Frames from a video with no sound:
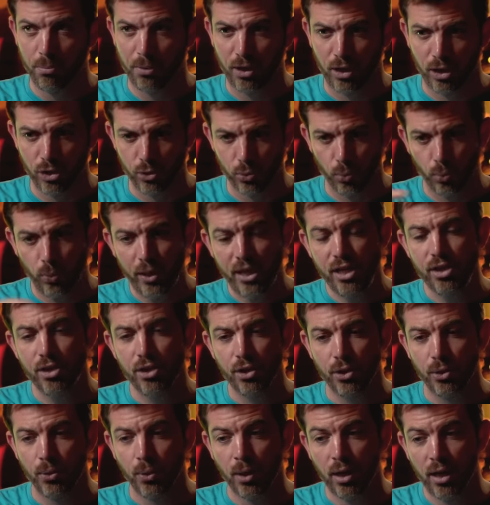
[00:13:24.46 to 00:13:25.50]
because we
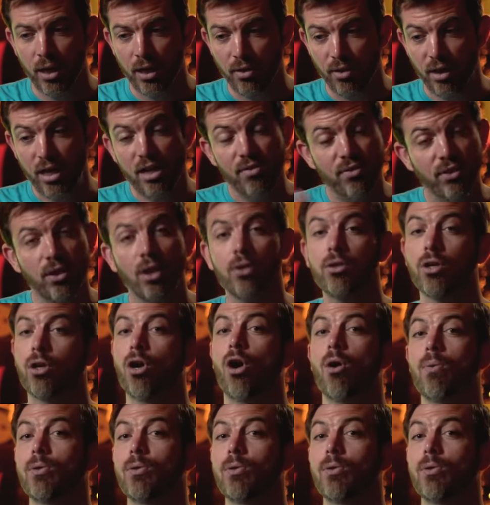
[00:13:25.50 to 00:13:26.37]
knew that even though the car